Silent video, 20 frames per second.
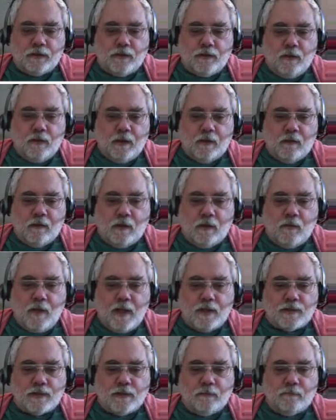Schrodinger
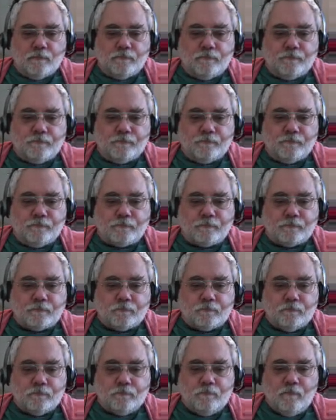equation.
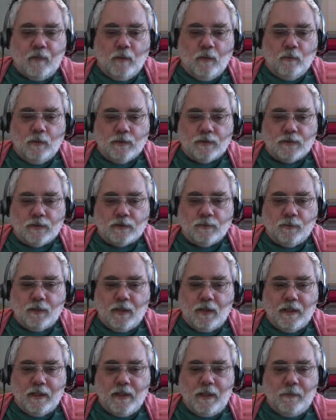We'll just
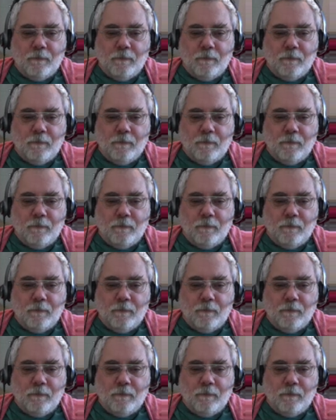plug in.